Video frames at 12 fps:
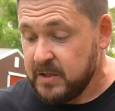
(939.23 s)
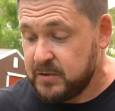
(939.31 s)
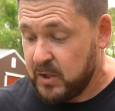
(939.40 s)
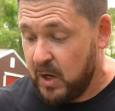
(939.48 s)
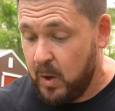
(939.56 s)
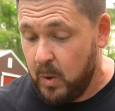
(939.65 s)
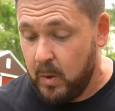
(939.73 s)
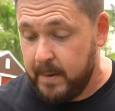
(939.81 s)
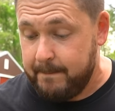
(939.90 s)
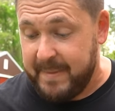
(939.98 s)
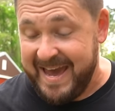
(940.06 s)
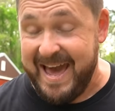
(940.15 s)
So
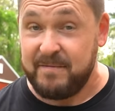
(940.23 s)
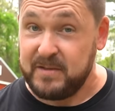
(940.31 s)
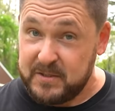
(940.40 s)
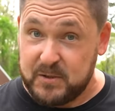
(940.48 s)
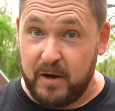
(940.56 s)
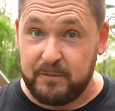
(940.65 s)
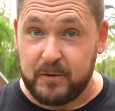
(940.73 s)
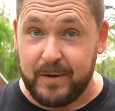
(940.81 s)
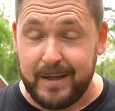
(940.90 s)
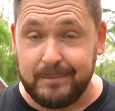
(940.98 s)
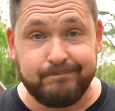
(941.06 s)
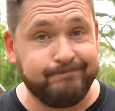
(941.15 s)
by having this off the
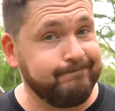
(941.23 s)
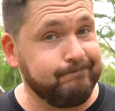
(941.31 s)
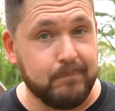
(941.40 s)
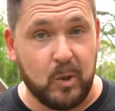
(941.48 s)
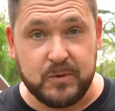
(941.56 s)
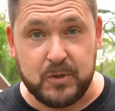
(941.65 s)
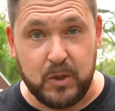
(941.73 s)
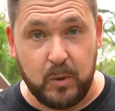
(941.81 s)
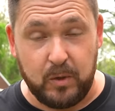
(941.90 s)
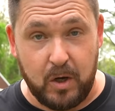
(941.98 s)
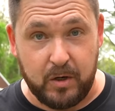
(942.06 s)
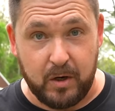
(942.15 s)
ground, moles are no
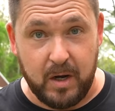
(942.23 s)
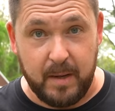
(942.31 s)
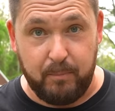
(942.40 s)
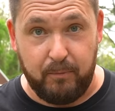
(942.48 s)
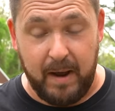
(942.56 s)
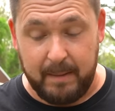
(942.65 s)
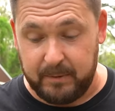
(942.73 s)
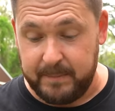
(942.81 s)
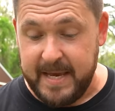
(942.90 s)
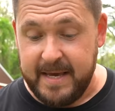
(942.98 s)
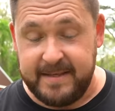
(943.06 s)
longer a problem.